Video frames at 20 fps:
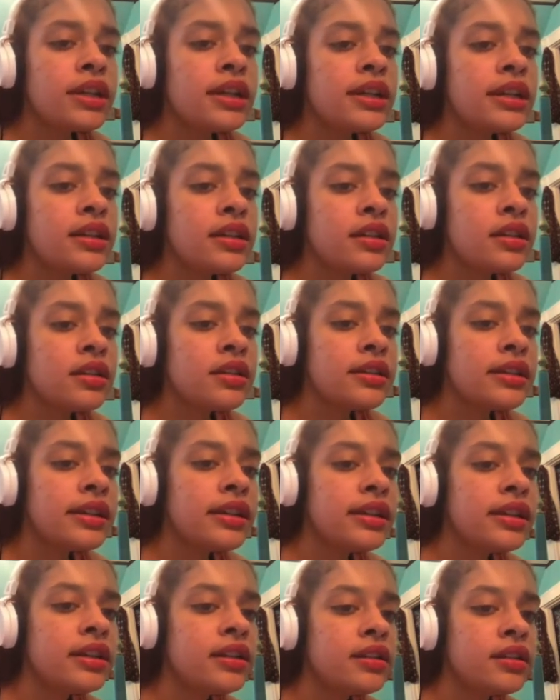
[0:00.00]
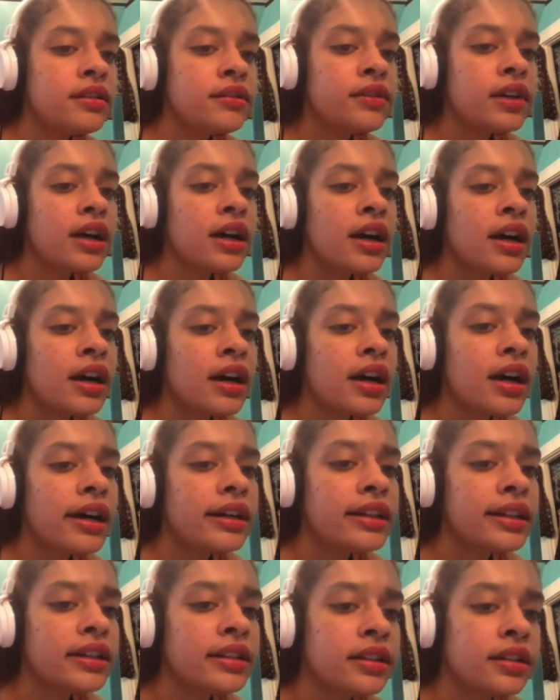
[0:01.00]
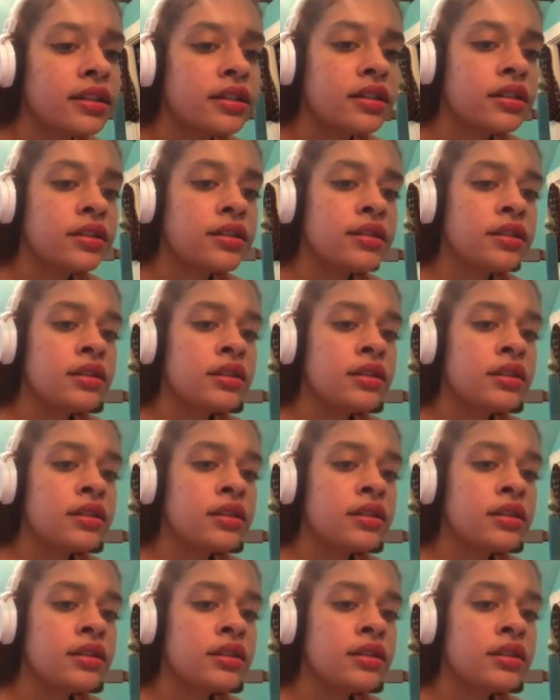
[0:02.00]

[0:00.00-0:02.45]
really invited.